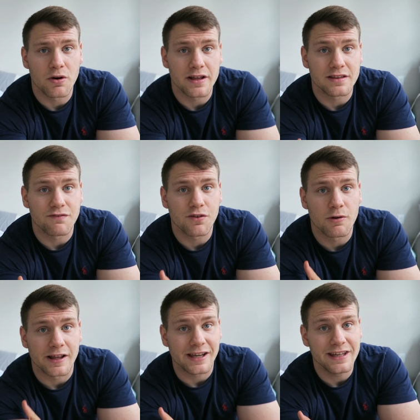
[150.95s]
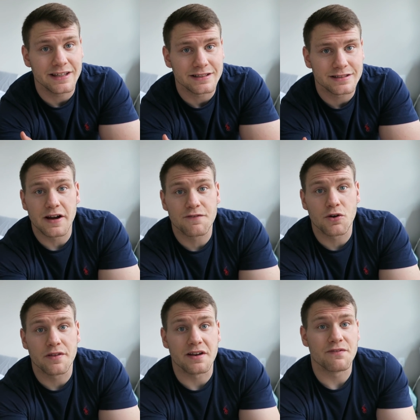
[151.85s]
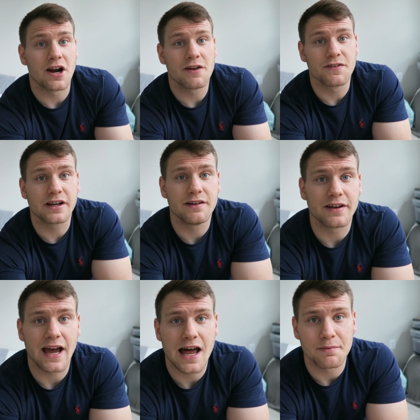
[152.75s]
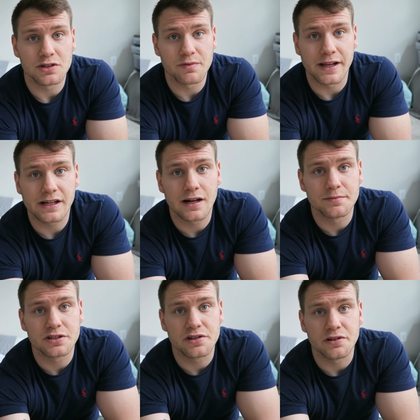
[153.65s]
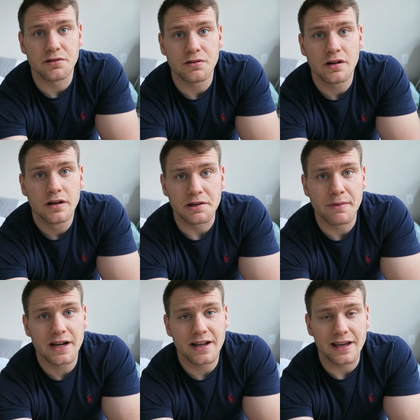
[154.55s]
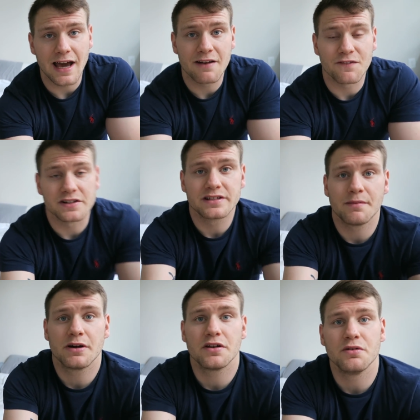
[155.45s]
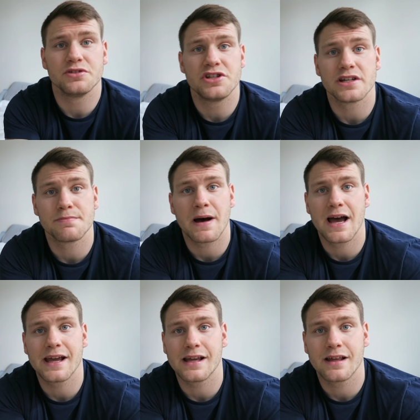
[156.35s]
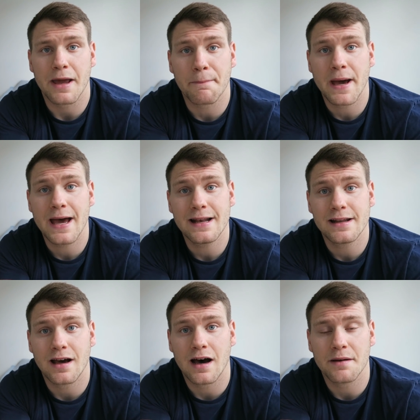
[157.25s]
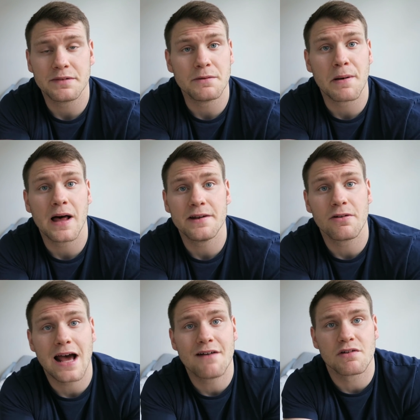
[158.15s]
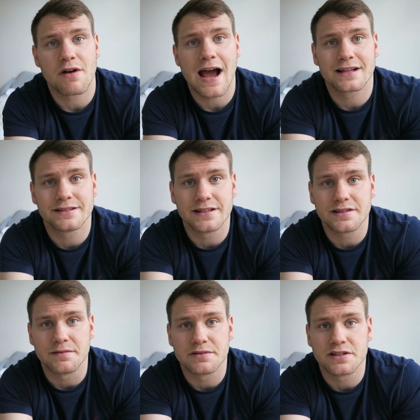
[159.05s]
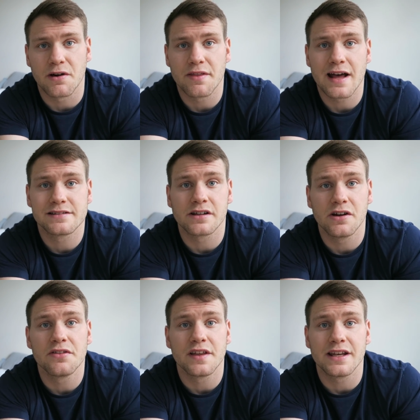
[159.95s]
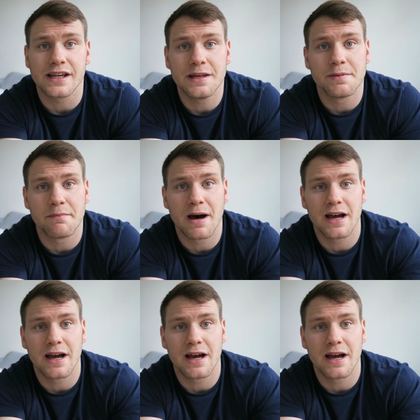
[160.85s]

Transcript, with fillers: Florida and the Florida Keys. Therefore, they're very forgiving animals when it comes to humidity. And for someone who's just buying a pet, um, you probably don't have a rack system, so that's a good thing to keep in